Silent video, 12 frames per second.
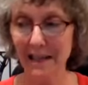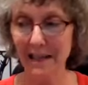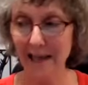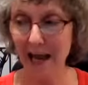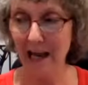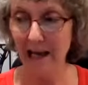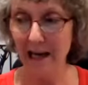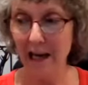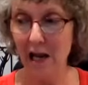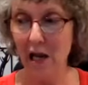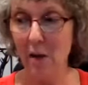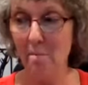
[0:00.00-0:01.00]
today,
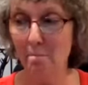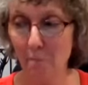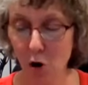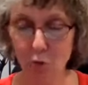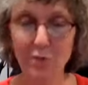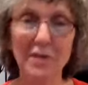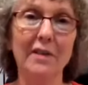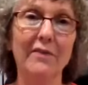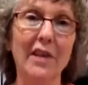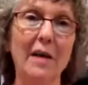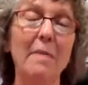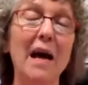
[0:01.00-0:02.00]
most
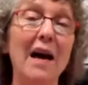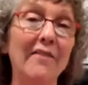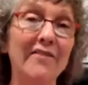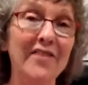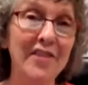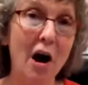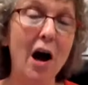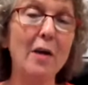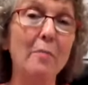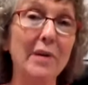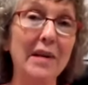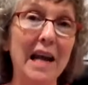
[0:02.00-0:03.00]
of them have not
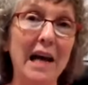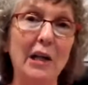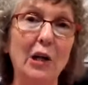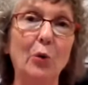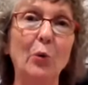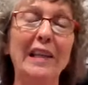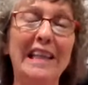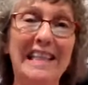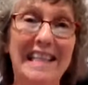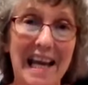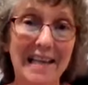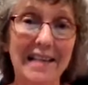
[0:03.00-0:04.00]
been
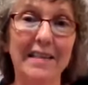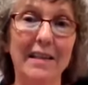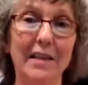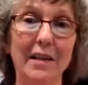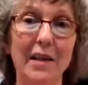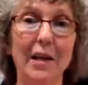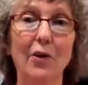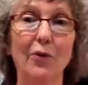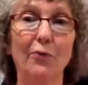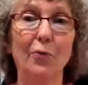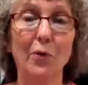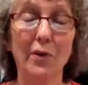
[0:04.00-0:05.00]
adequately tested
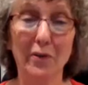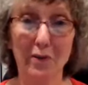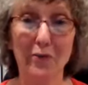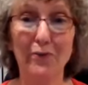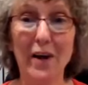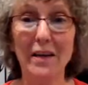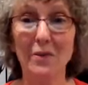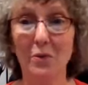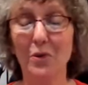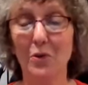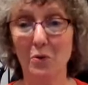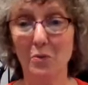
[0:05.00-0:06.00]
for their effect
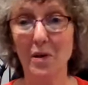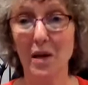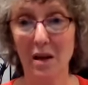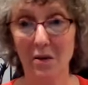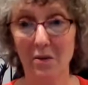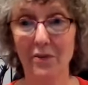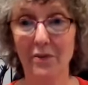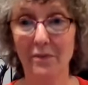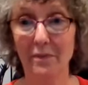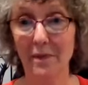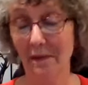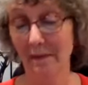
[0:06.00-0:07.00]
on human health.
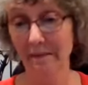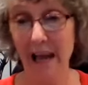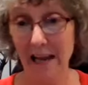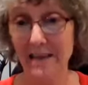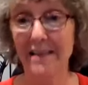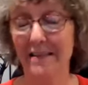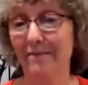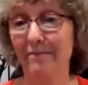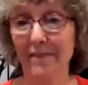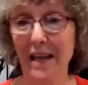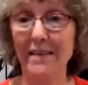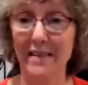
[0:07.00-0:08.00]
That's
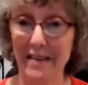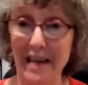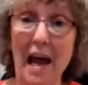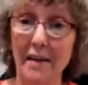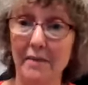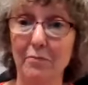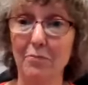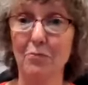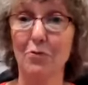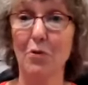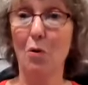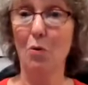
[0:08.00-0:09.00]
sad.
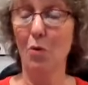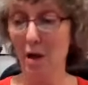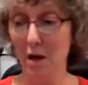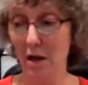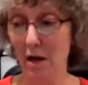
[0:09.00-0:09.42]
So